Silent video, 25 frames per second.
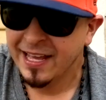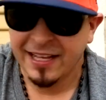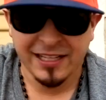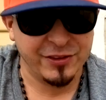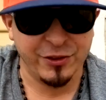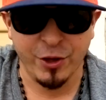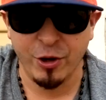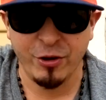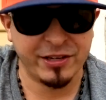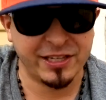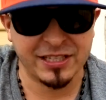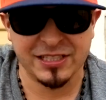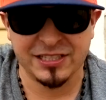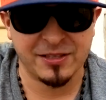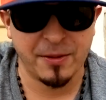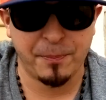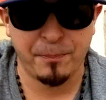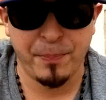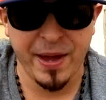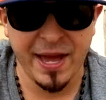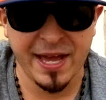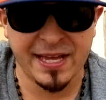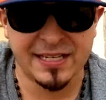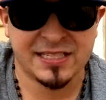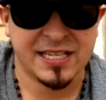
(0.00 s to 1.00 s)
Nokia's the
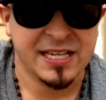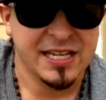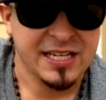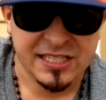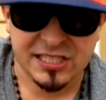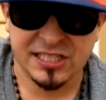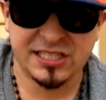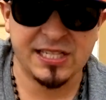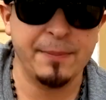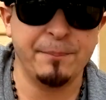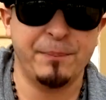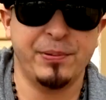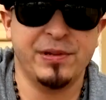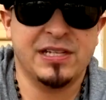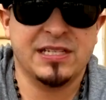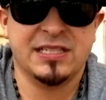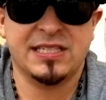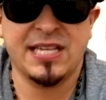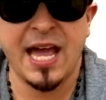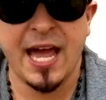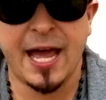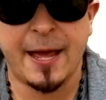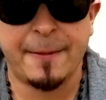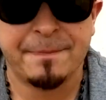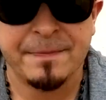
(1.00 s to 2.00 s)
best, simple as
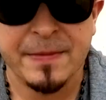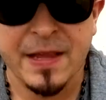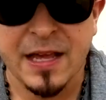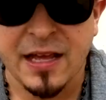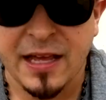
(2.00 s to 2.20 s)
that.